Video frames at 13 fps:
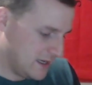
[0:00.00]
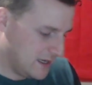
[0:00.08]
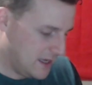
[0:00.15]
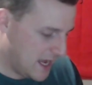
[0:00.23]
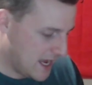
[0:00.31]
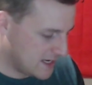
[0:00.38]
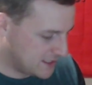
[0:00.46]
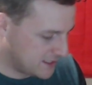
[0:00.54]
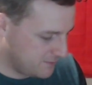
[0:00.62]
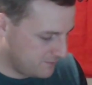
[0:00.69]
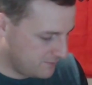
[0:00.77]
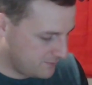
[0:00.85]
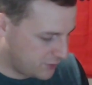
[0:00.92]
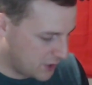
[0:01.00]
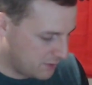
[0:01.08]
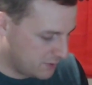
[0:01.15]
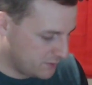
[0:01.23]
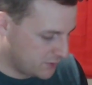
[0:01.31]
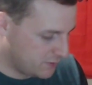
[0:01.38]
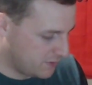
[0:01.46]
had some
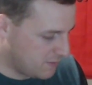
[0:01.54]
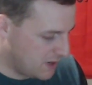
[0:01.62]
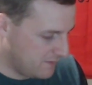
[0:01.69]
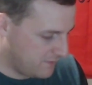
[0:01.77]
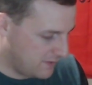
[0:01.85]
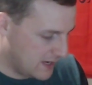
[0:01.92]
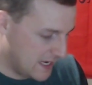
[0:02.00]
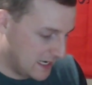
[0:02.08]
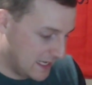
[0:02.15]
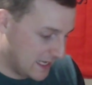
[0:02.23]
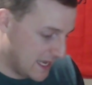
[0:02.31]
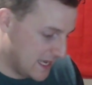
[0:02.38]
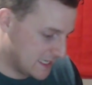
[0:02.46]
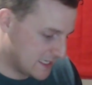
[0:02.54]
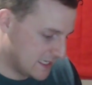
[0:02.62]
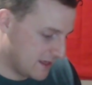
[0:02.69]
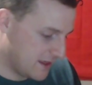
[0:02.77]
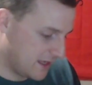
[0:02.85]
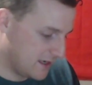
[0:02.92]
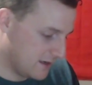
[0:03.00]
problems with my file, I guess.
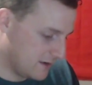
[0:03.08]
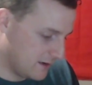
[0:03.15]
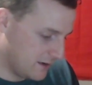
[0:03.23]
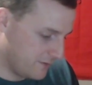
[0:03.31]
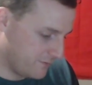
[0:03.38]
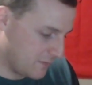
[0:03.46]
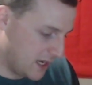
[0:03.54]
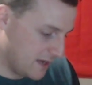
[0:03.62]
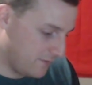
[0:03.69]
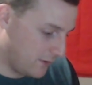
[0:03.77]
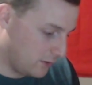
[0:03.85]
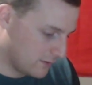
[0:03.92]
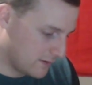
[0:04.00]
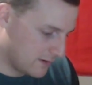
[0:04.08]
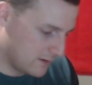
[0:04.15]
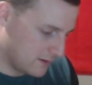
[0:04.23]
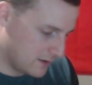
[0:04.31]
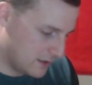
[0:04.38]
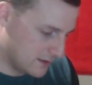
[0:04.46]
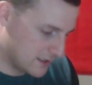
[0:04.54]
Nothing of my fault.
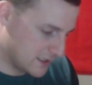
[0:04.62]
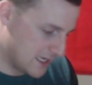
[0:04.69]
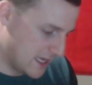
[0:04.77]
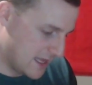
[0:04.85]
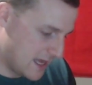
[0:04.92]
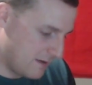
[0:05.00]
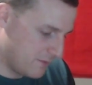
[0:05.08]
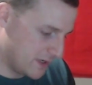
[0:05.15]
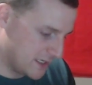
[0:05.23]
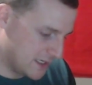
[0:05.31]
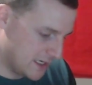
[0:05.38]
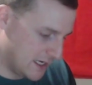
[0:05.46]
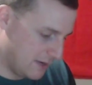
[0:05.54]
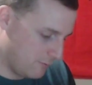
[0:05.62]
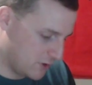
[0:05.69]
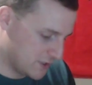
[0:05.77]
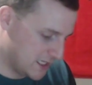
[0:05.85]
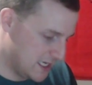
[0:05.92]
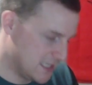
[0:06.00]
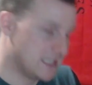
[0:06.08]
I'll just say that. But it
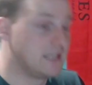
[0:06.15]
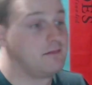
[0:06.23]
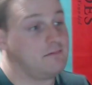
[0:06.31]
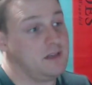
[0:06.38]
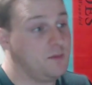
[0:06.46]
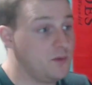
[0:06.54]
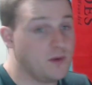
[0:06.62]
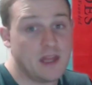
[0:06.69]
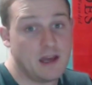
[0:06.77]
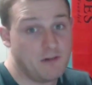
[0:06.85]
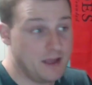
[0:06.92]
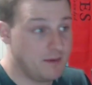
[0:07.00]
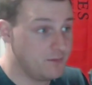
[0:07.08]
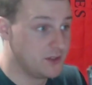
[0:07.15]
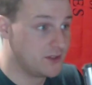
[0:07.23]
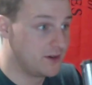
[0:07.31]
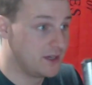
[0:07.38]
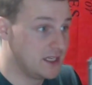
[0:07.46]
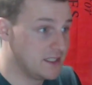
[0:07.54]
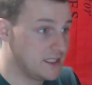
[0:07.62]
wasn't easy. Let me put it that way. It was
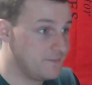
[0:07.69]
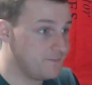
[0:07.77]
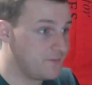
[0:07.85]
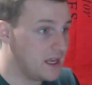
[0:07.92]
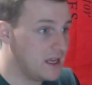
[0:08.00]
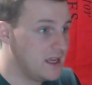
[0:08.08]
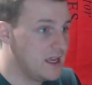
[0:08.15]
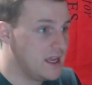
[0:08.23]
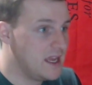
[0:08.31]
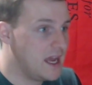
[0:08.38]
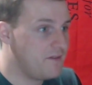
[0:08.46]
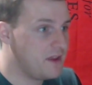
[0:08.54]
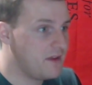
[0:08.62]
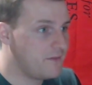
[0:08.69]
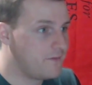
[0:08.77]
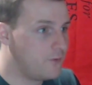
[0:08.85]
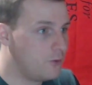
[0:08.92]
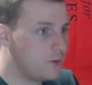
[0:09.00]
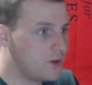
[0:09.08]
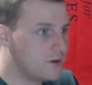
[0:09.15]
not easy. Have you ever
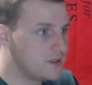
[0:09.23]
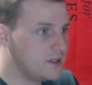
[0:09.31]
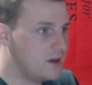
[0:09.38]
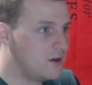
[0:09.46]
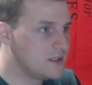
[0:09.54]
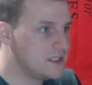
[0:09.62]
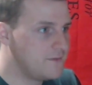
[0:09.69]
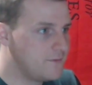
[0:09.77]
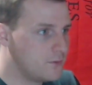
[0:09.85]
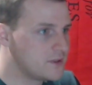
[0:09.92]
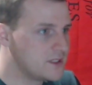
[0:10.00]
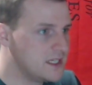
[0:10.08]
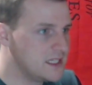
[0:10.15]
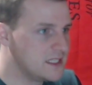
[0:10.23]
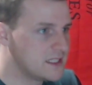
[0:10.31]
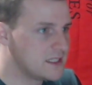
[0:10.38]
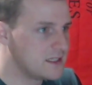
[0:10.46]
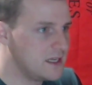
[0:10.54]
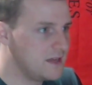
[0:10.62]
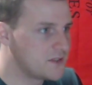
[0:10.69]
fought with Aussie forces? If